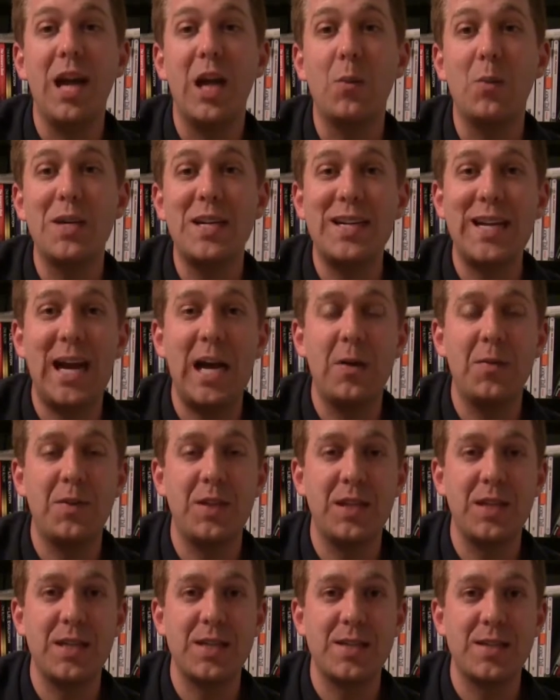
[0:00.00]
And we count
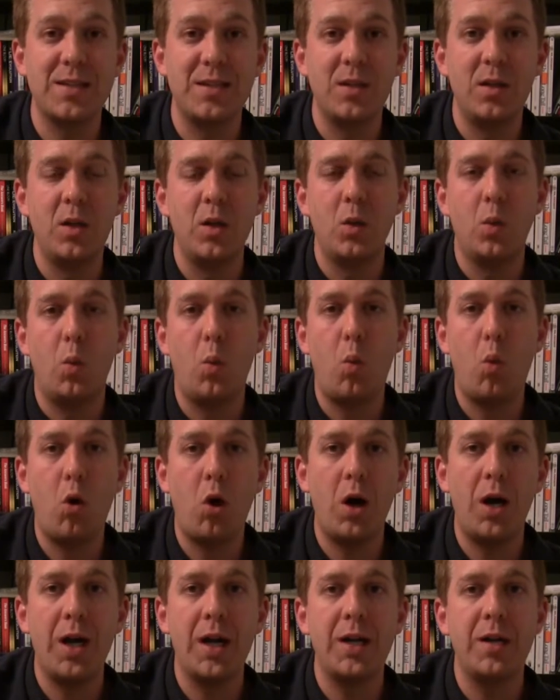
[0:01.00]
this
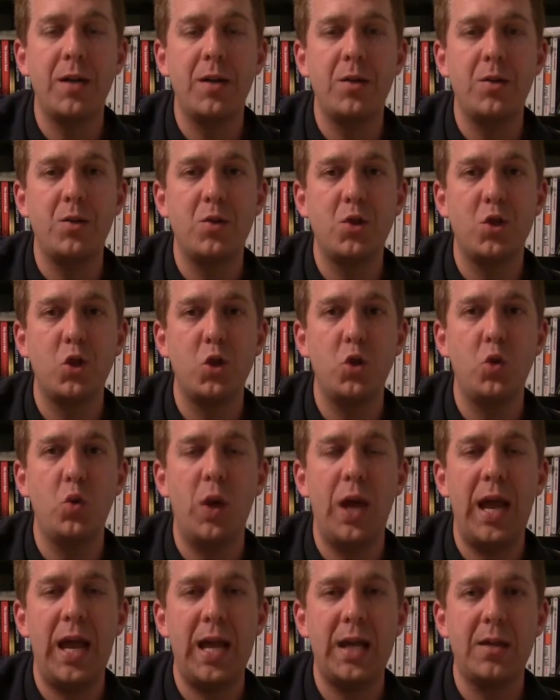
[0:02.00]
1,
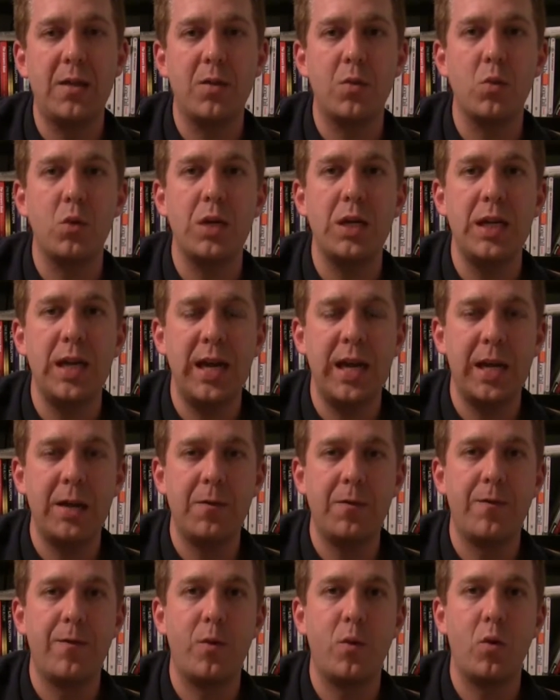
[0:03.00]
2, and 3,
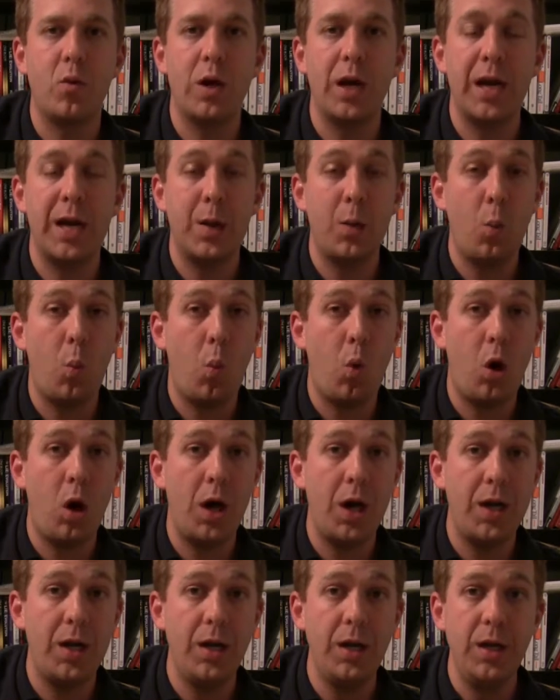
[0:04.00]
and 4, and
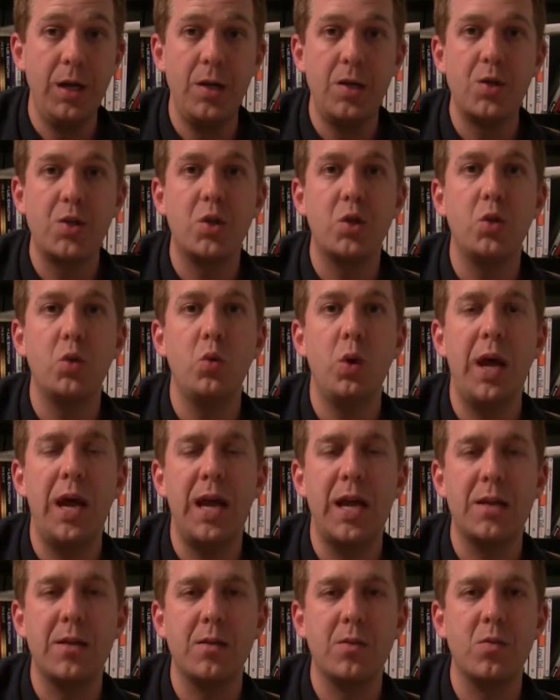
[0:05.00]
1, 2,
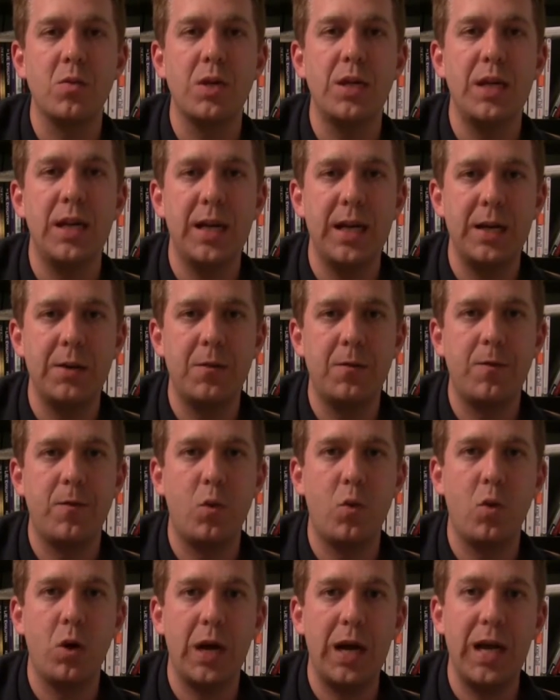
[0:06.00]
and 3, and
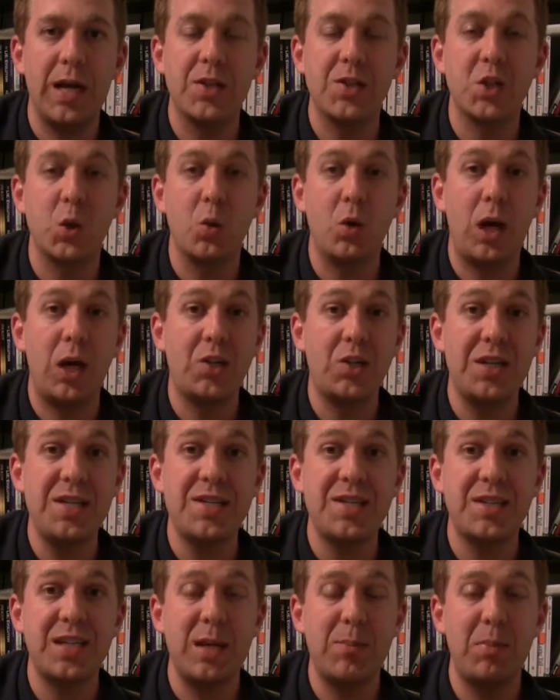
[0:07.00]
4, and. So we're actually
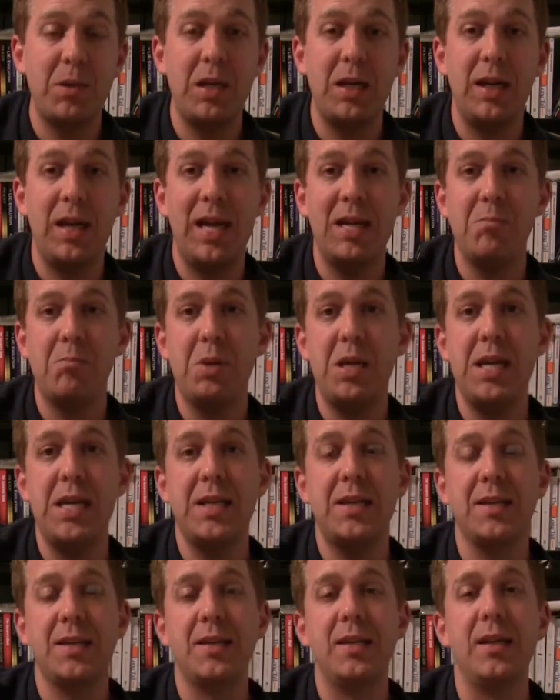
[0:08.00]
skipping a
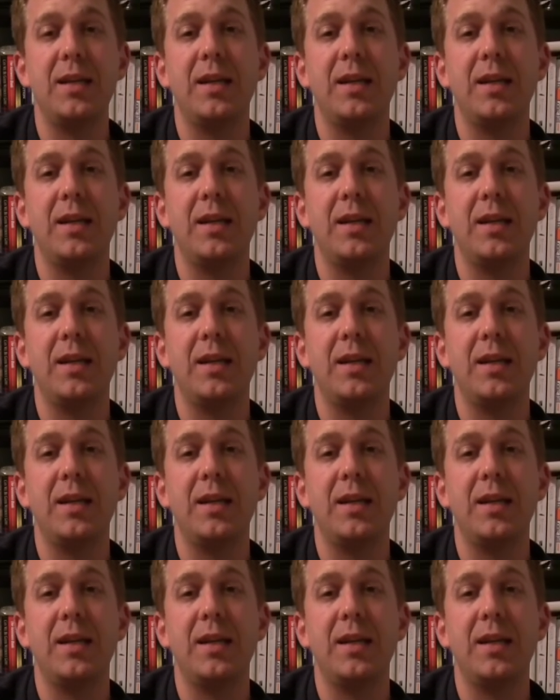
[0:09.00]
beat